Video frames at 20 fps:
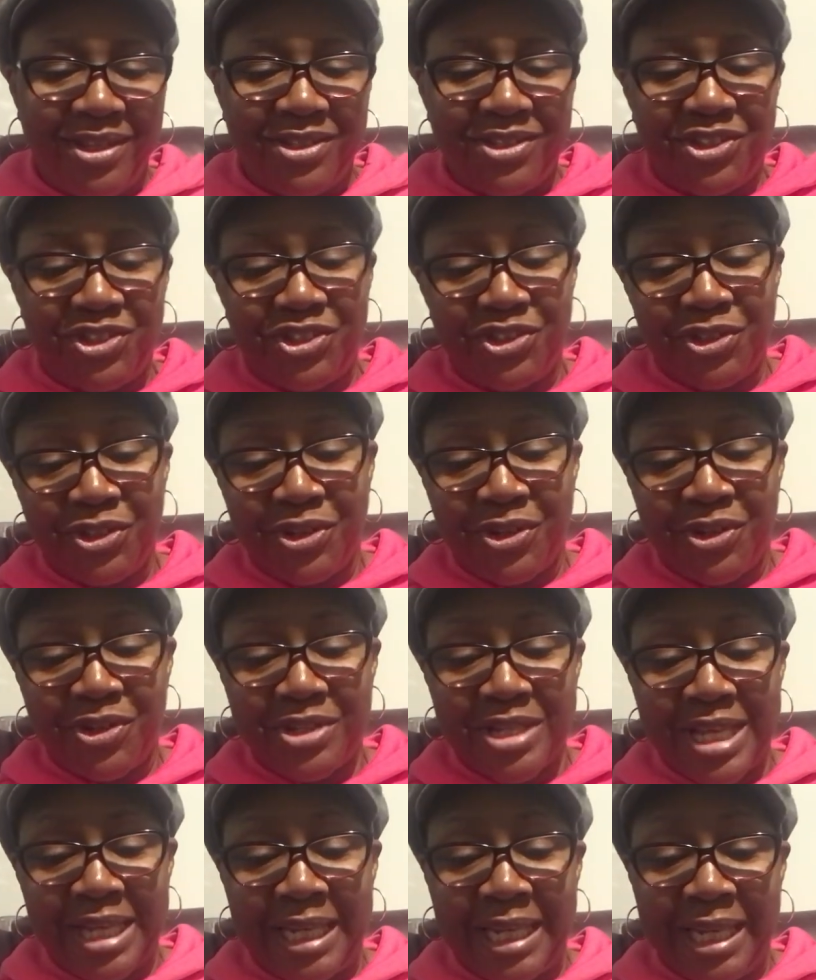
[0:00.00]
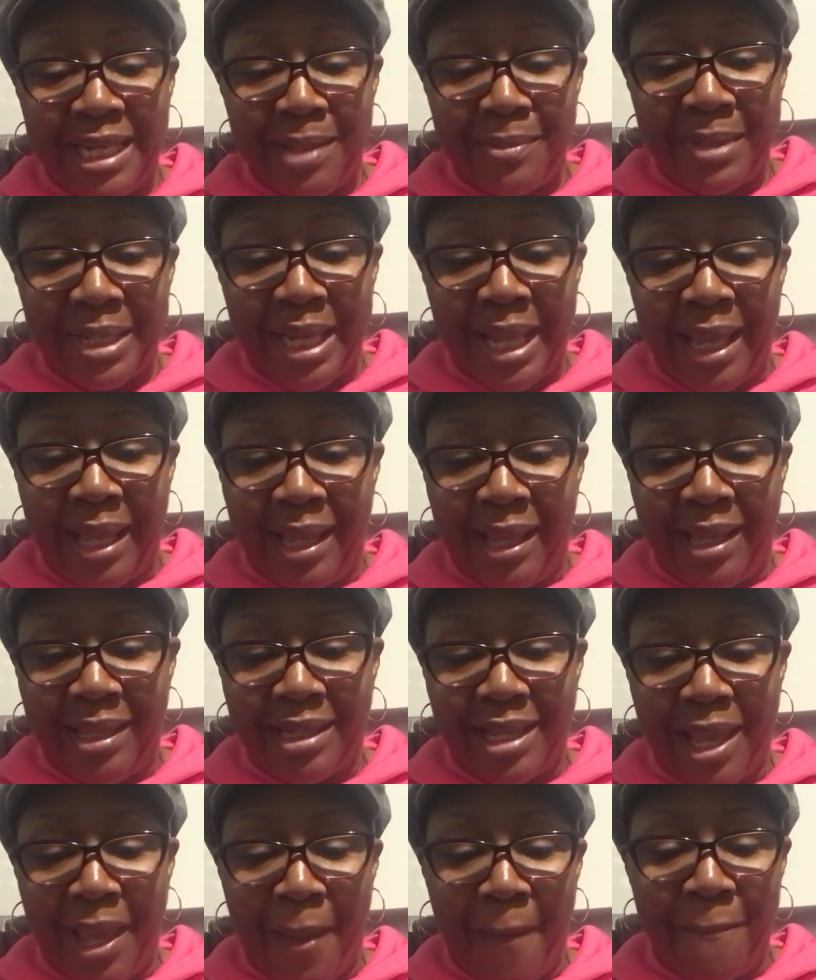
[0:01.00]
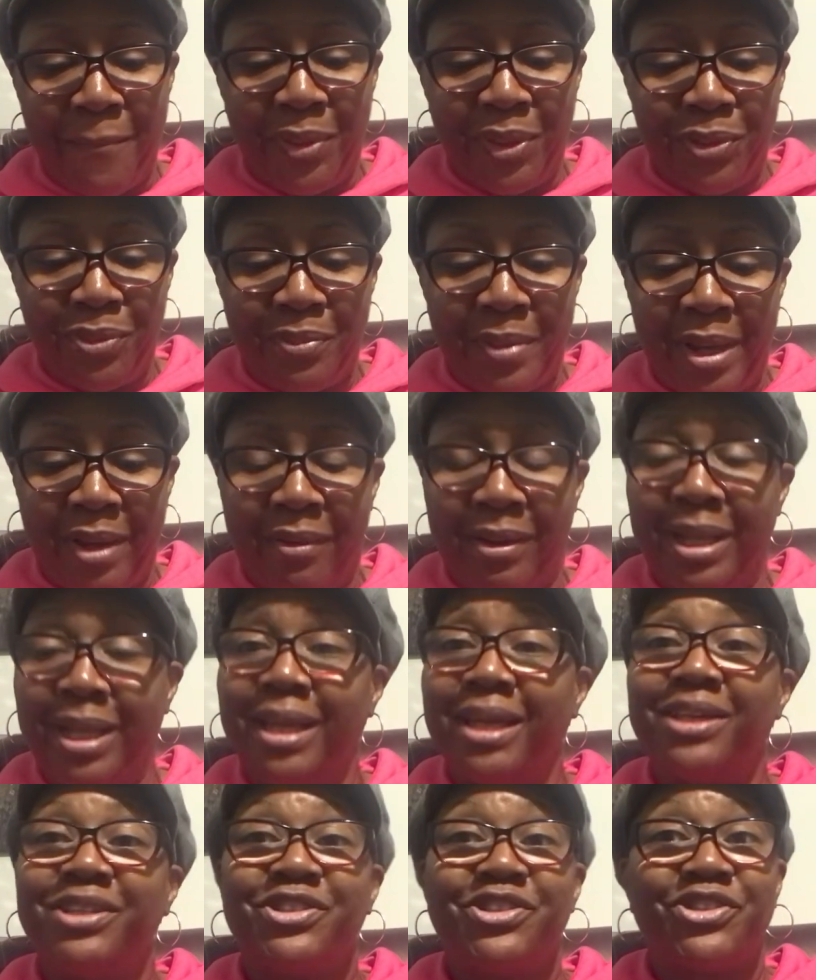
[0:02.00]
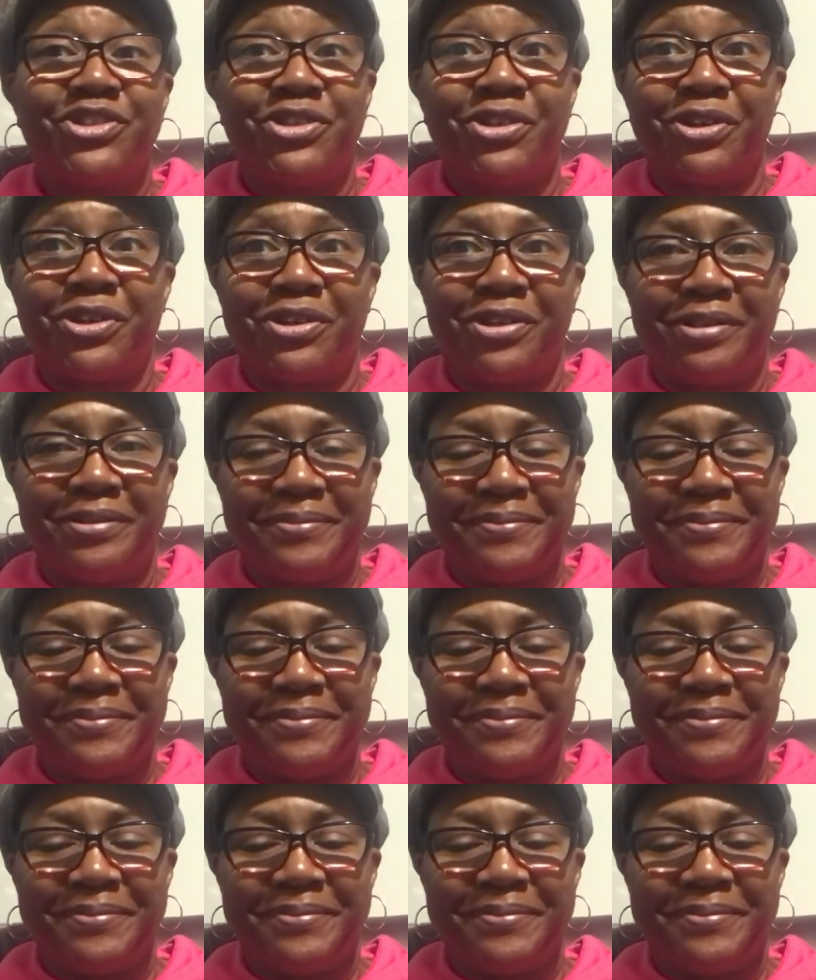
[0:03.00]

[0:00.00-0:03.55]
sugared lemonade and blueberry sugar.